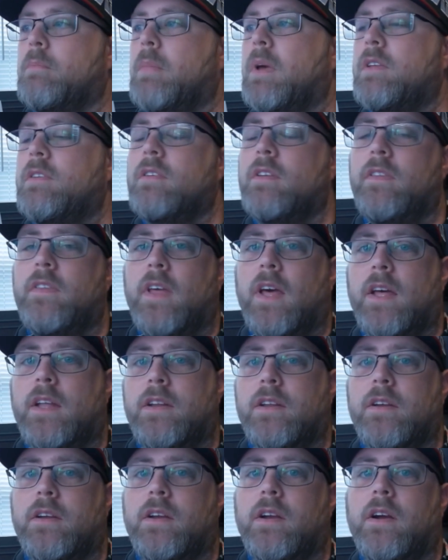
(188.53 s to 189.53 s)
Basically, the
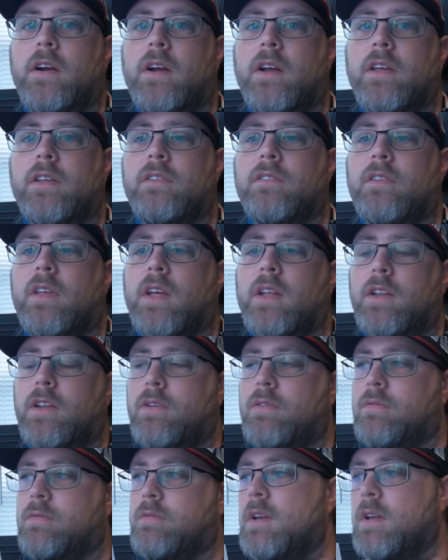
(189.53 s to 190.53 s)
idea here is that
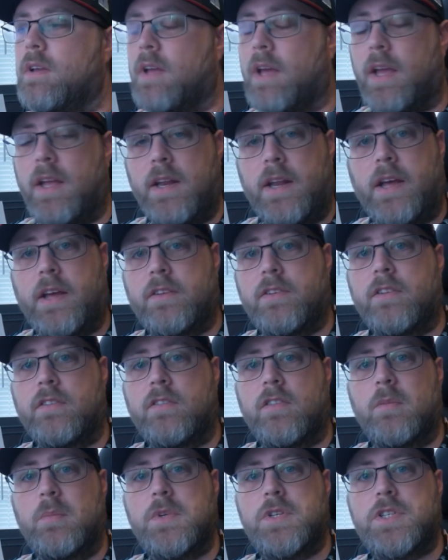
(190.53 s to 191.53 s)
you've gained access
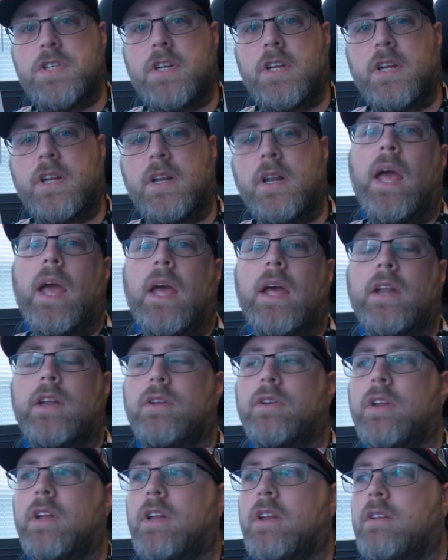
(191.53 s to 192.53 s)
to the machine and you
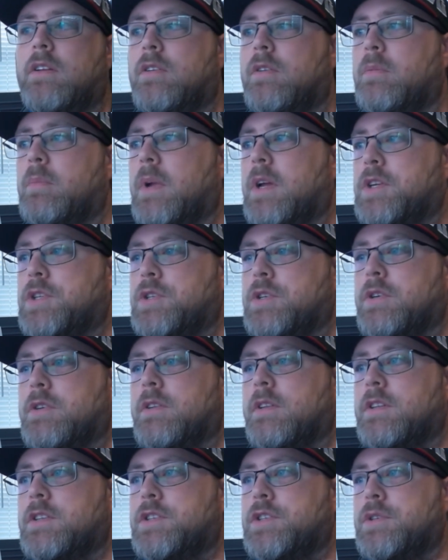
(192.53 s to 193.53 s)
need to make sure
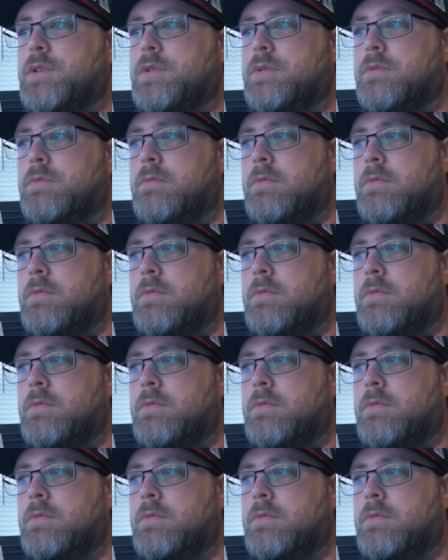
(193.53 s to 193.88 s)
that you